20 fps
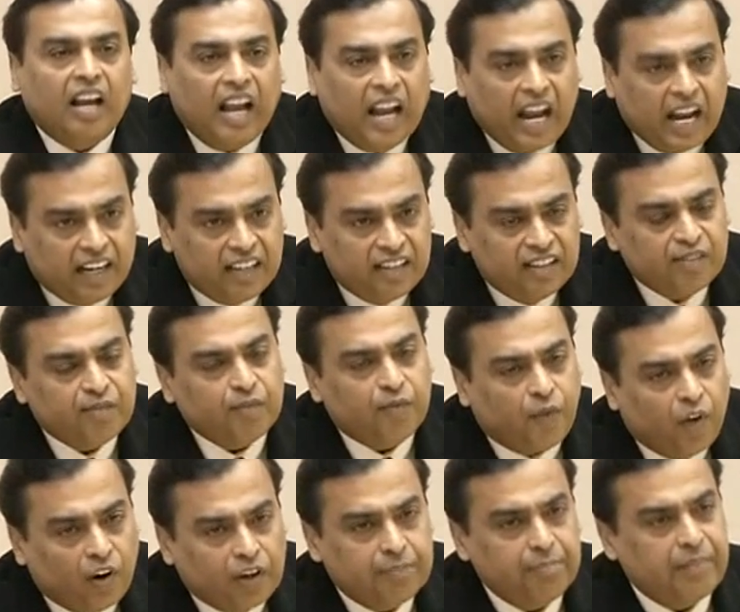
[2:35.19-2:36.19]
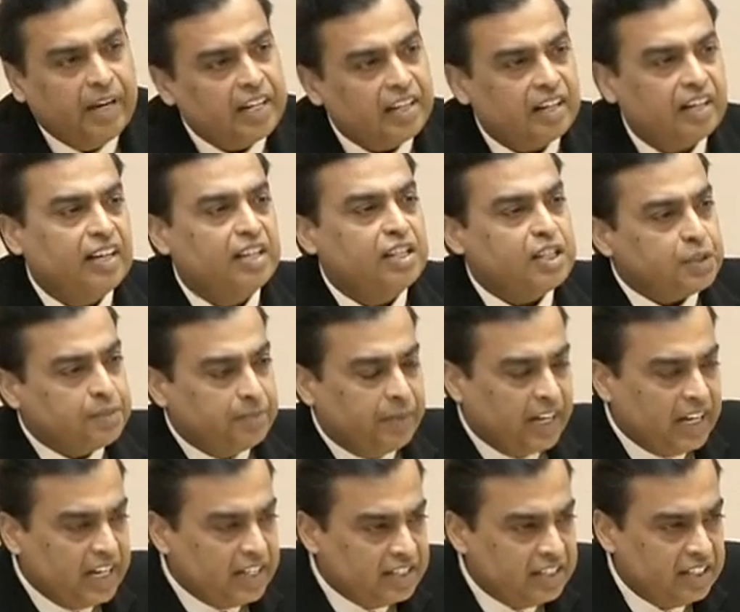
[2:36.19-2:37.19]
And what better
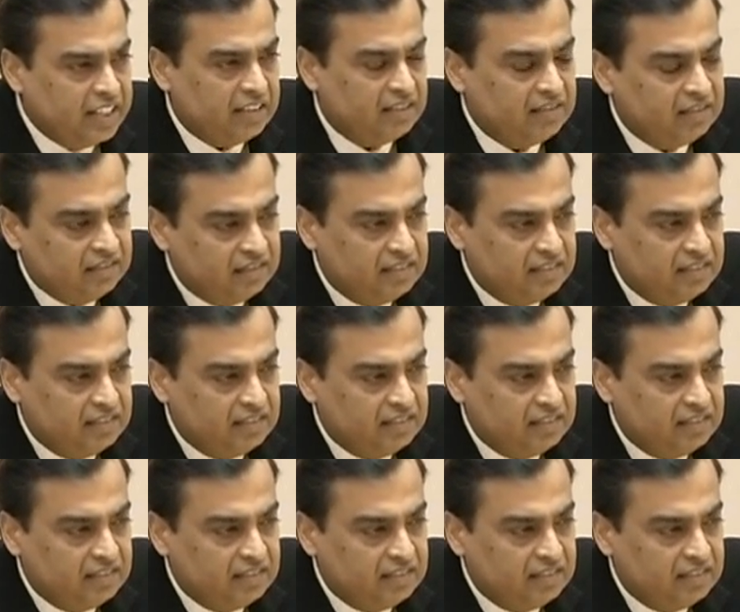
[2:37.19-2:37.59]
inspiration